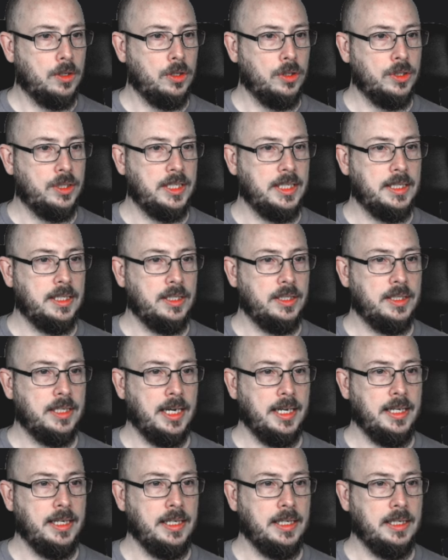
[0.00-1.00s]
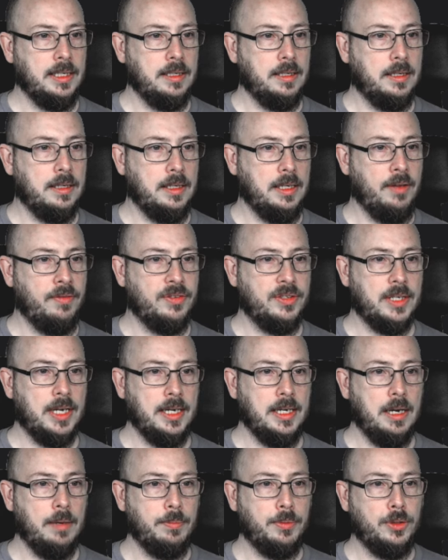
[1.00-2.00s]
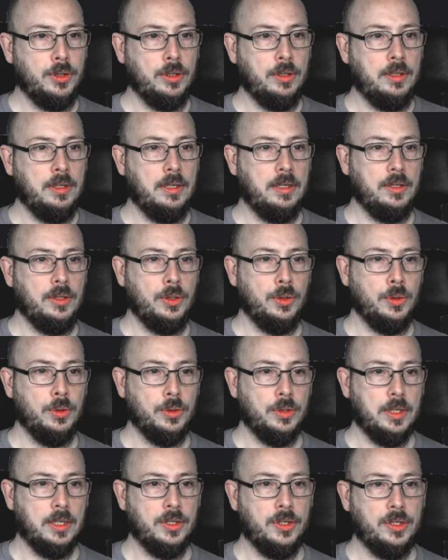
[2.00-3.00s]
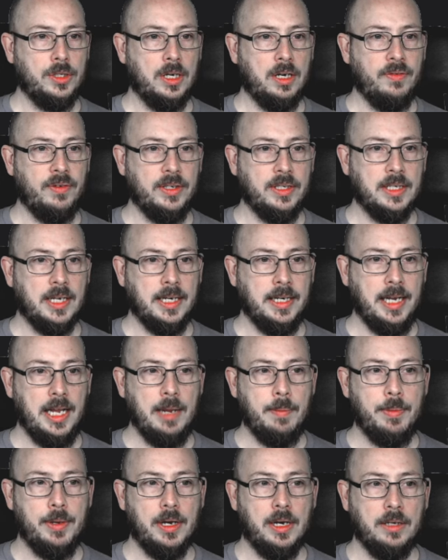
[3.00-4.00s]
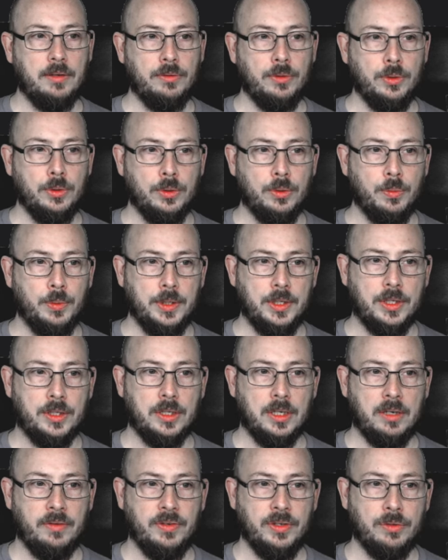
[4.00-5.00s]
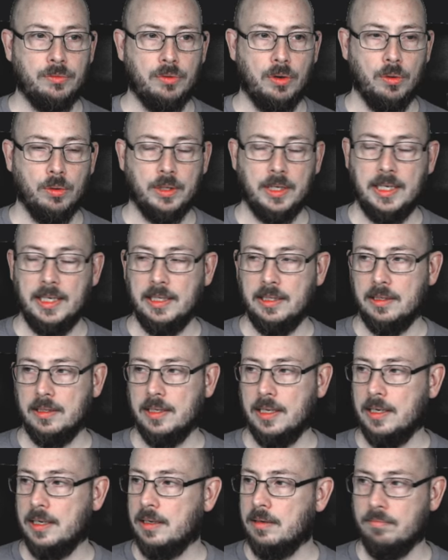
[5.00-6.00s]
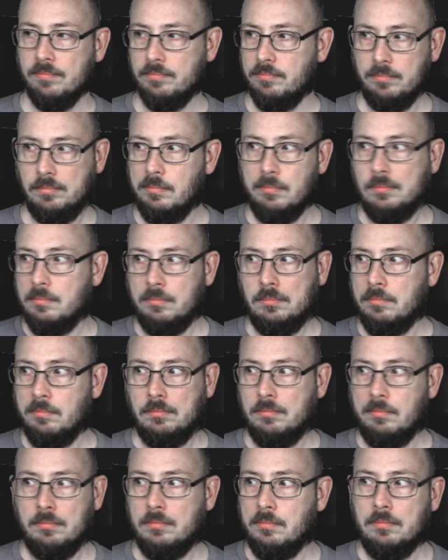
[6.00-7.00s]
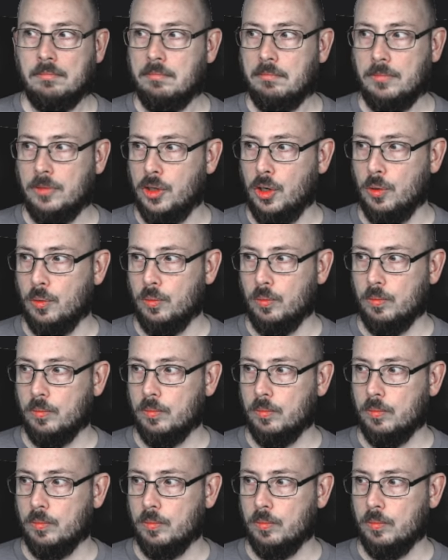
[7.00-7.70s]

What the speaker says: consider signing if sign up should use a server-side API route with service role key instead. No.